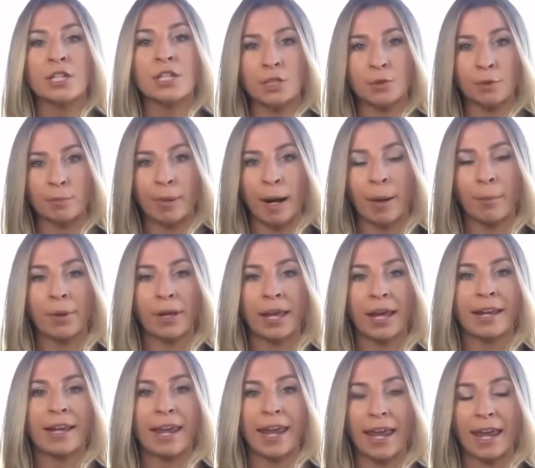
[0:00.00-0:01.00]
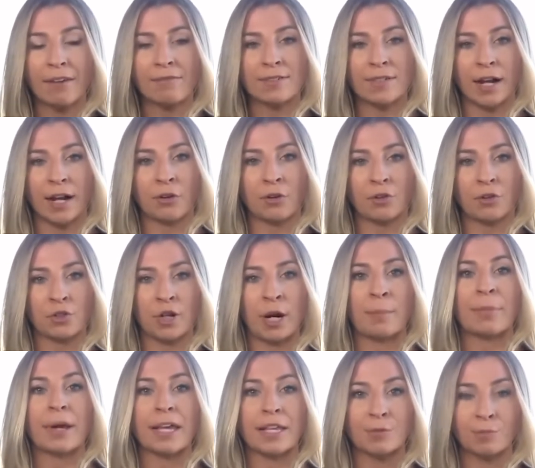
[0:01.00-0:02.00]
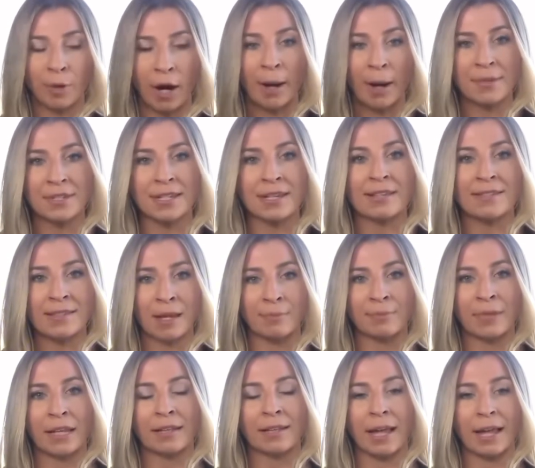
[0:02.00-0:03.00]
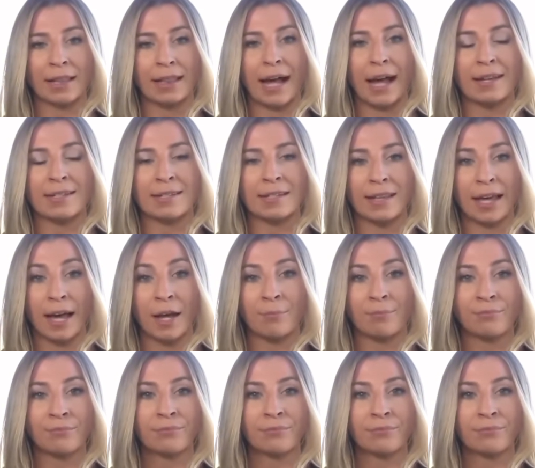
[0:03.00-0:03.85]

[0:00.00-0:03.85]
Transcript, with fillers: to Republican if Donald Trump is promising something like that to them.